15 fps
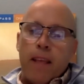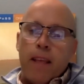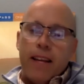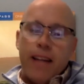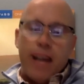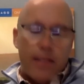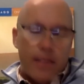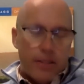
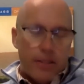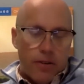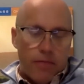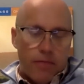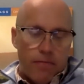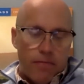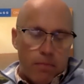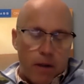now these
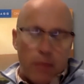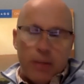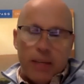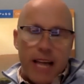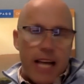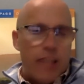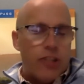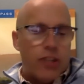are
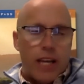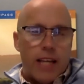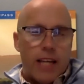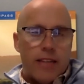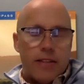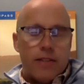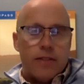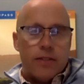probably edge
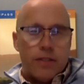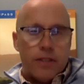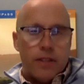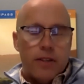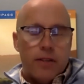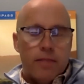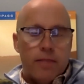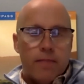cases
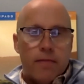still.